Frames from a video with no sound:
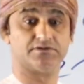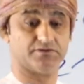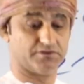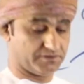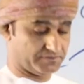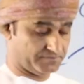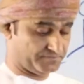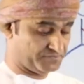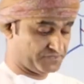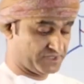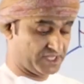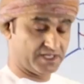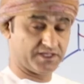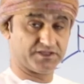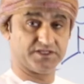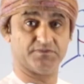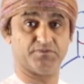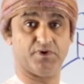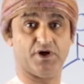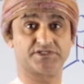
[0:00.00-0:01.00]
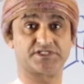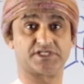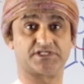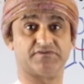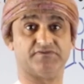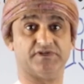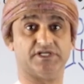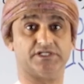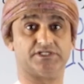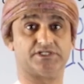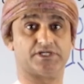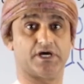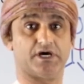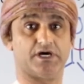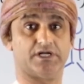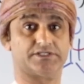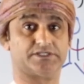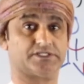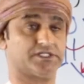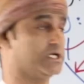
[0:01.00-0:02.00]
to the positively
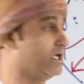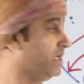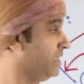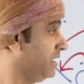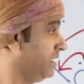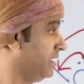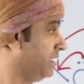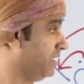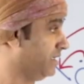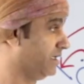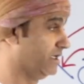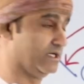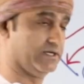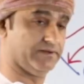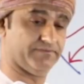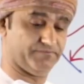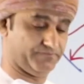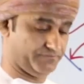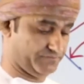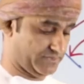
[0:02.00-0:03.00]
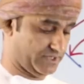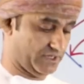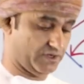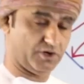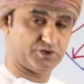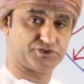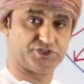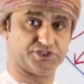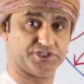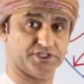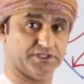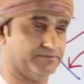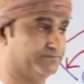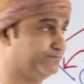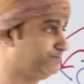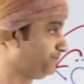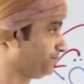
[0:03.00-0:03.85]
charged oxygen.